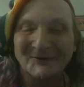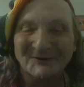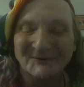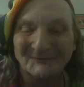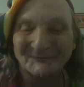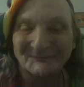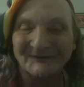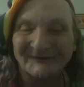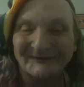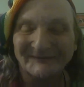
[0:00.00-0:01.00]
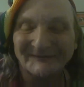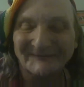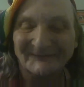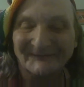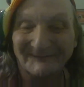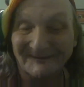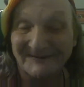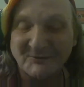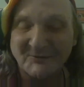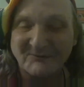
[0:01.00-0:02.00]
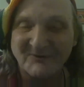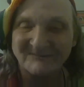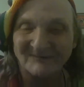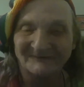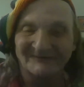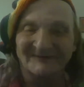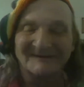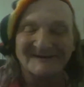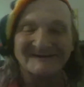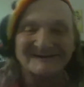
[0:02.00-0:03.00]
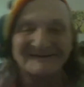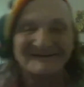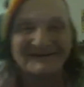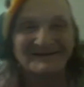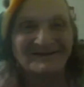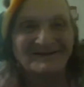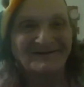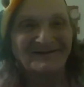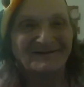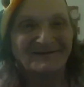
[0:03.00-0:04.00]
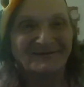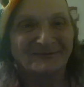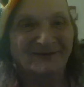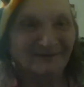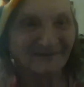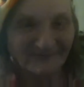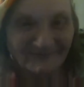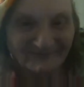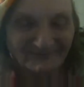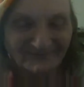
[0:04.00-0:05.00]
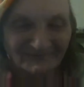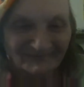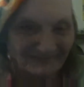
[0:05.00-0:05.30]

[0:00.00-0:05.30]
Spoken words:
a little raging at the kiwi farmers tonight. These fucking idiots.